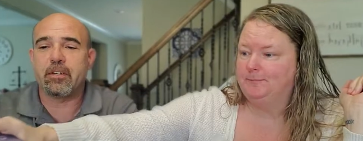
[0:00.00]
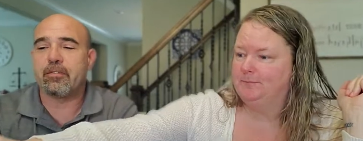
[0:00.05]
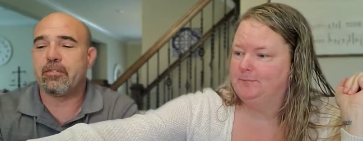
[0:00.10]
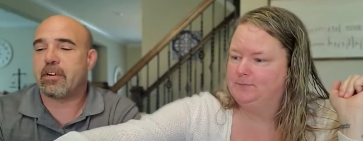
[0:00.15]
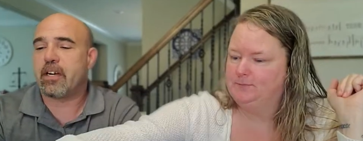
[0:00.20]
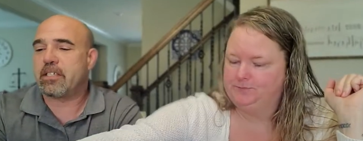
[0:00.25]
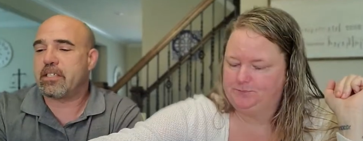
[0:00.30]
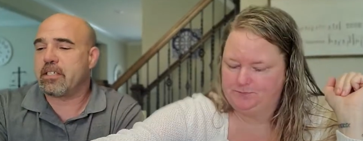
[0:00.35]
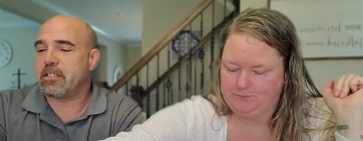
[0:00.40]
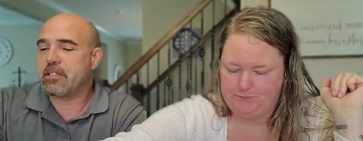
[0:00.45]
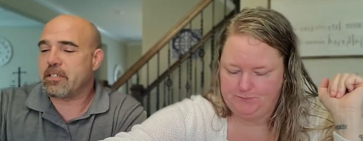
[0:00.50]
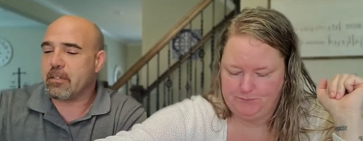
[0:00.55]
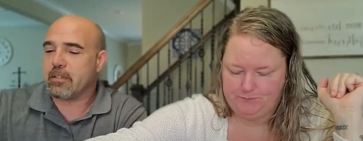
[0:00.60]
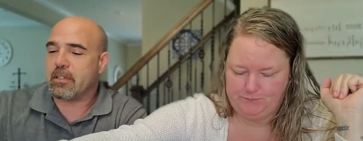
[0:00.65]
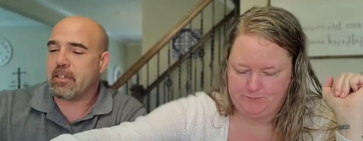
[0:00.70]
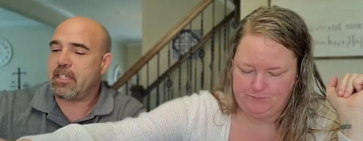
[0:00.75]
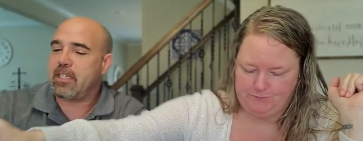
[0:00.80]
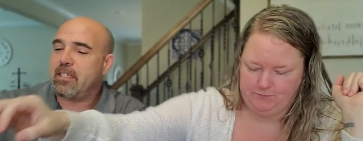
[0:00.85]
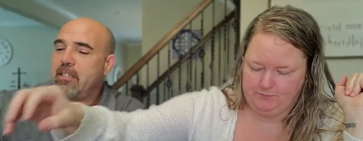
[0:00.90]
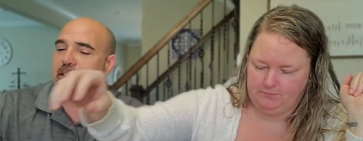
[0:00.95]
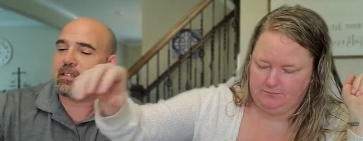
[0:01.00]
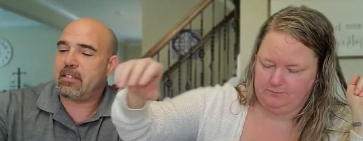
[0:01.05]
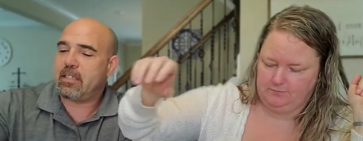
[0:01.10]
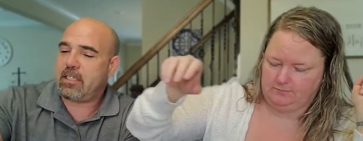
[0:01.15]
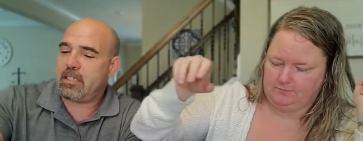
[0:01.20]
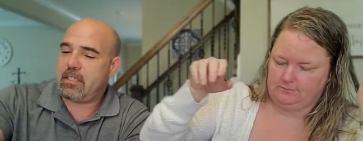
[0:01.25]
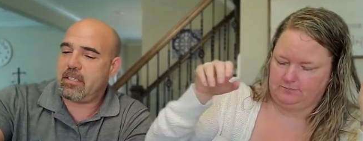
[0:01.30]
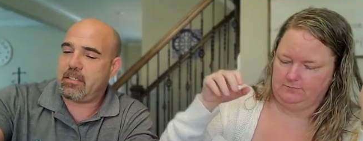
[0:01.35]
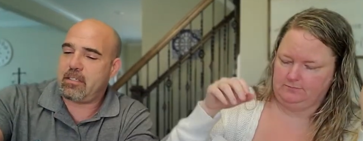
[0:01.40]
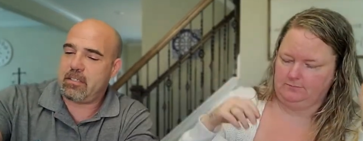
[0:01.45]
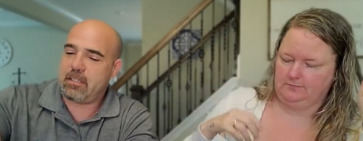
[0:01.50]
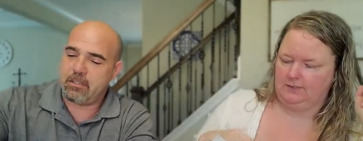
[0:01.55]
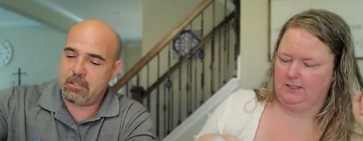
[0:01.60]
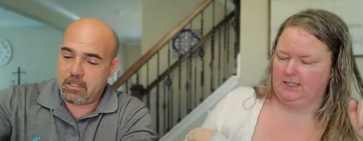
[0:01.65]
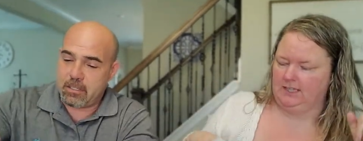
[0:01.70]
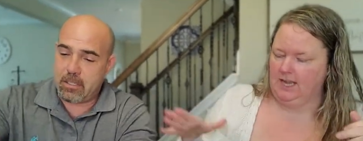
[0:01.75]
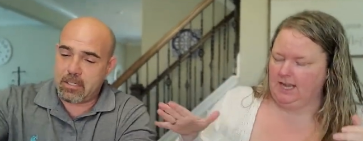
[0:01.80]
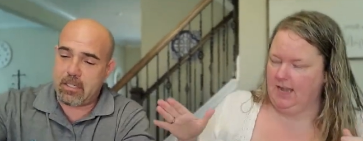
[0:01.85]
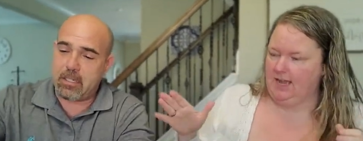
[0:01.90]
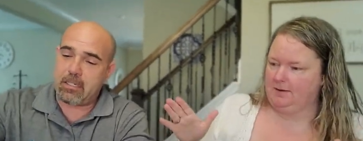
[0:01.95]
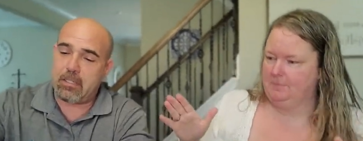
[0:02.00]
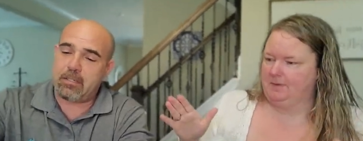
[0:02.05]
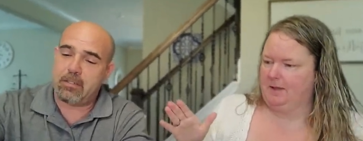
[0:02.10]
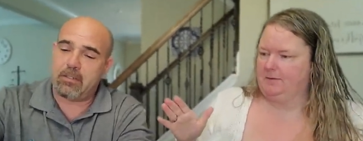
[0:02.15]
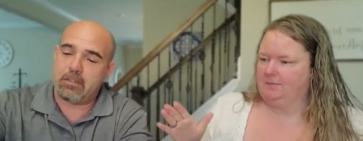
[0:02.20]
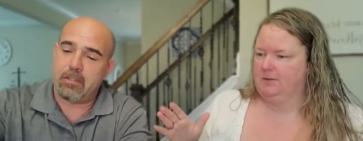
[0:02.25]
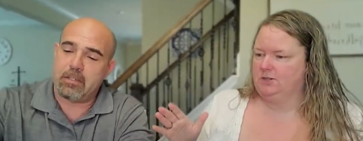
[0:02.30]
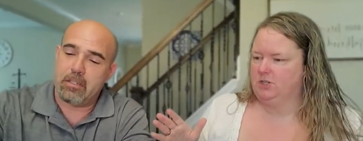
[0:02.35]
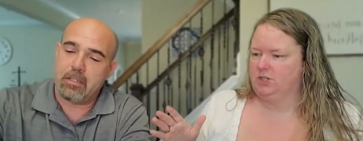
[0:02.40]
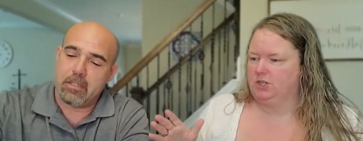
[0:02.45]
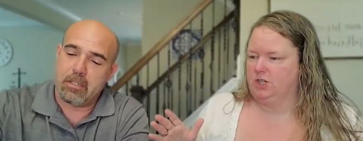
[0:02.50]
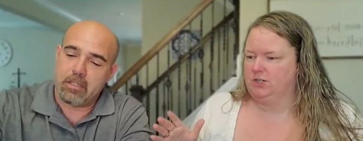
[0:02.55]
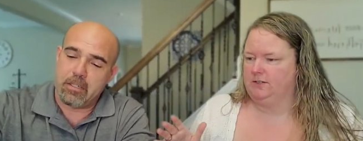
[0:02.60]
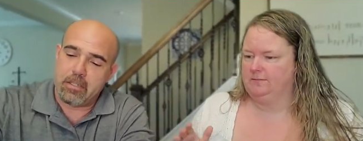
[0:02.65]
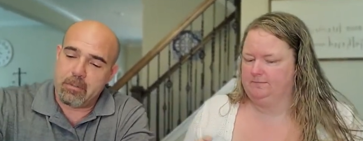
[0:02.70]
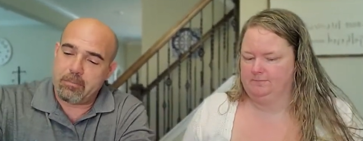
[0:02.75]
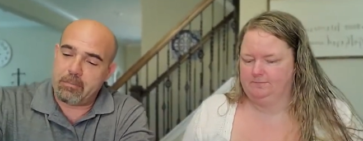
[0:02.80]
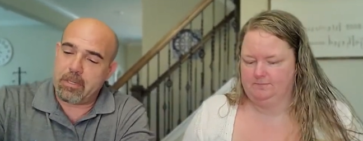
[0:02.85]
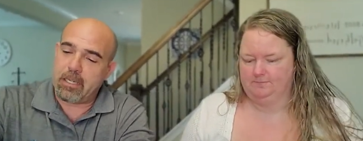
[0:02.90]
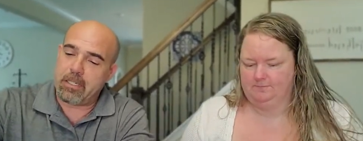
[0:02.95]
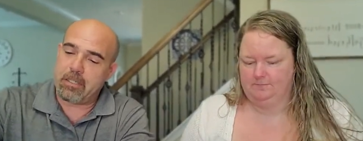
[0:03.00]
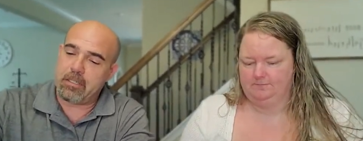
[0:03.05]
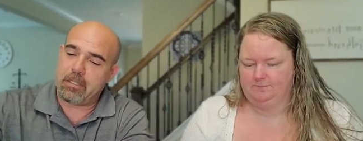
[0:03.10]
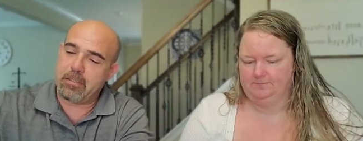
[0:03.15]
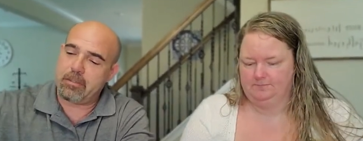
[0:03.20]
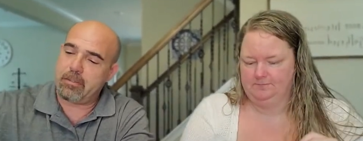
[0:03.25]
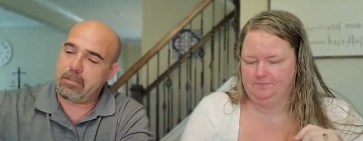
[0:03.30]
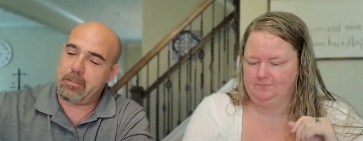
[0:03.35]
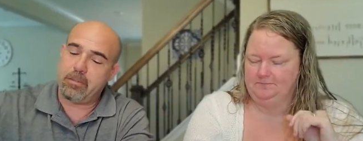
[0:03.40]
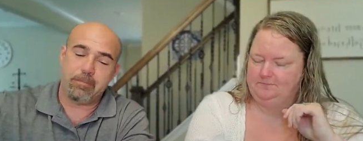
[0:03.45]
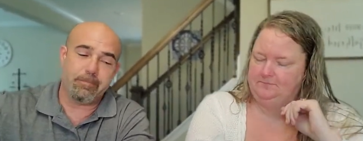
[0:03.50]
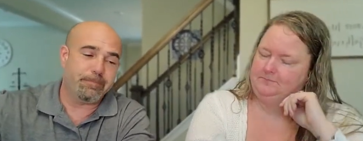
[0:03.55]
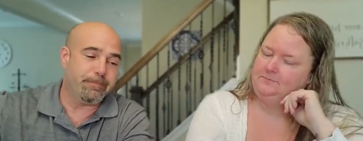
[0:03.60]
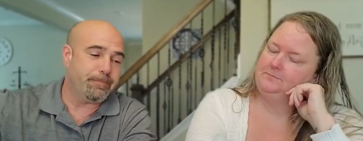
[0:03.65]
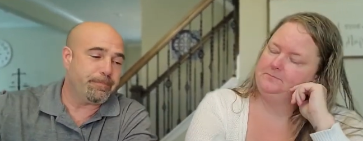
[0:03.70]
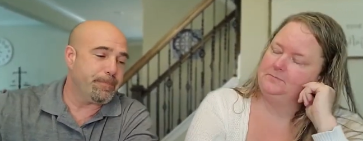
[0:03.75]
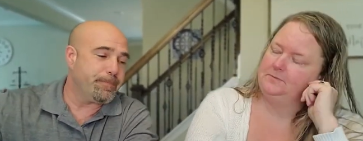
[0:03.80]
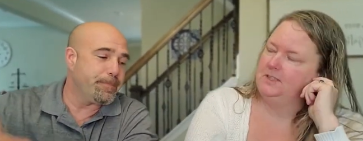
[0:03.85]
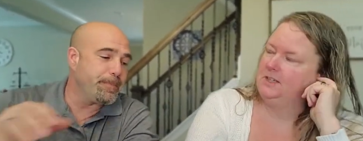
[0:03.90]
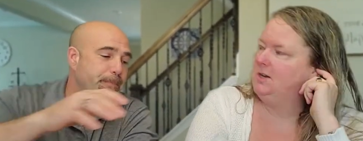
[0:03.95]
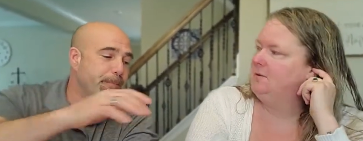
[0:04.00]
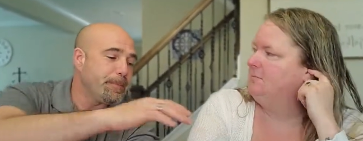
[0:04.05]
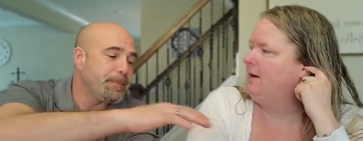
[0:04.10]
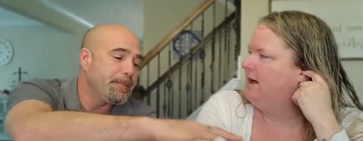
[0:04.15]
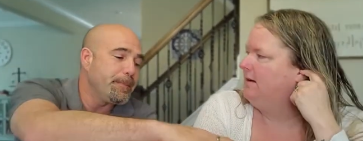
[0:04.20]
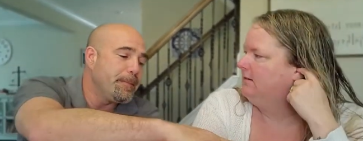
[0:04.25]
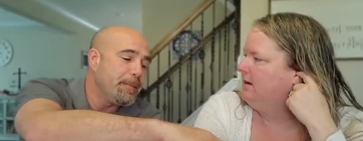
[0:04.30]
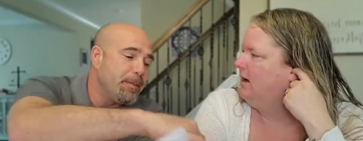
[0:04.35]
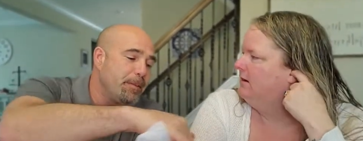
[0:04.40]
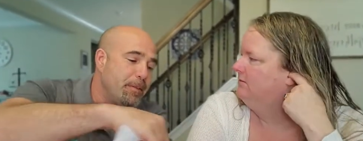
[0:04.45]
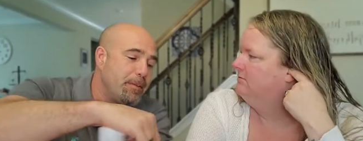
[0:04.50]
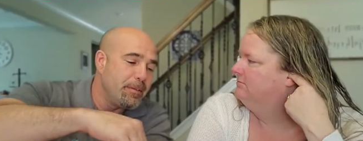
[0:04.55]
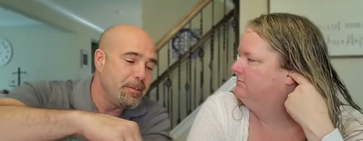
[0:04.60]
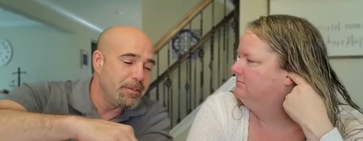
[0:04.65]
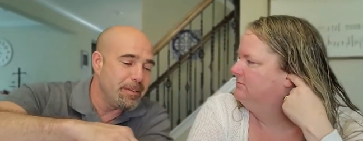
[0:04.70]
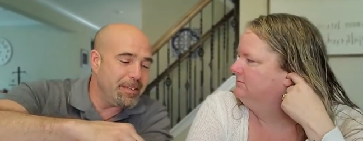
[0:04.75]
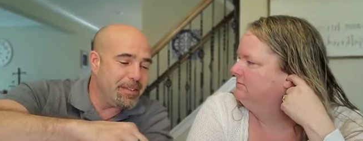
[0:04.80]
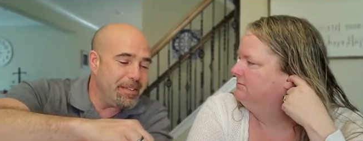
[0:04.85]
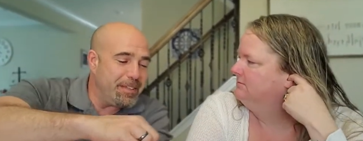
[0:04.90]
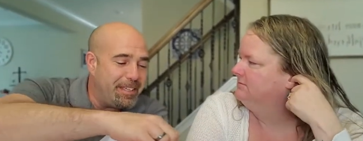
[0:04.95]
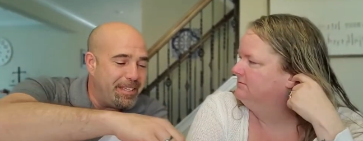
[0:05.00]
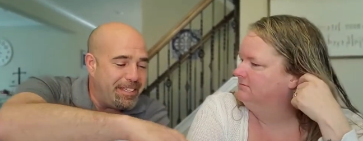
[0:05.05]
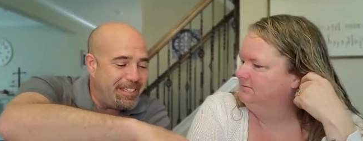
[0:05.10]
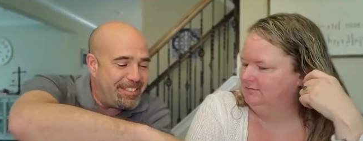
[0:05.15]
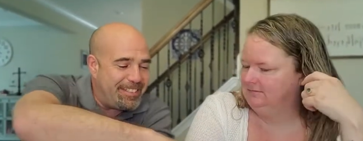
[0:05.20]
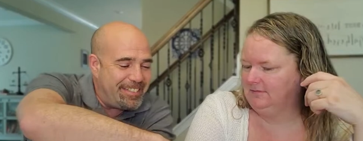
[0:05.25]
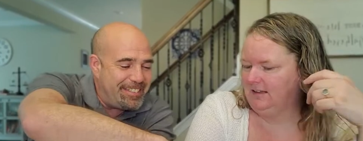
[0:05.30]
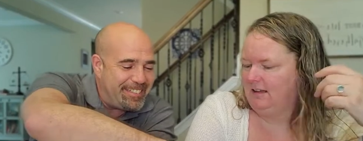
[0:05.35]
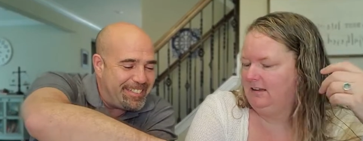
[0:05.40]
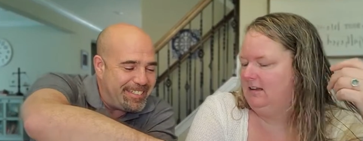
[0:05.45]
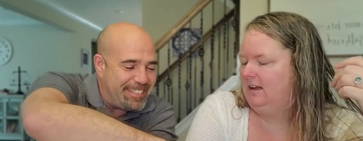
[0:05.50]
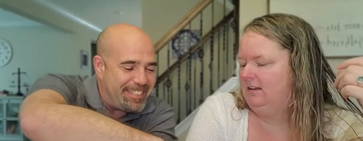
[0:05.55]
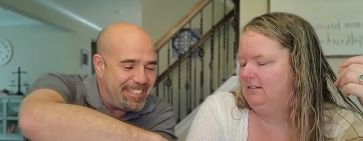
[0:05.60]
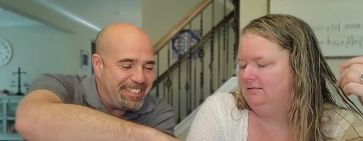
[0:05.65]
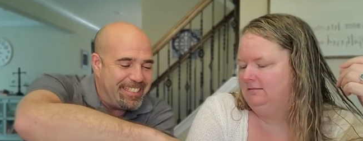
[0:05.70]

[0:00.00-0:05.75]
Speaker 1: fresh and so clean, clean. Go
Speaker 2: ahead, baby. Your turn. My turn. Mm-hmm, your mama. Mama.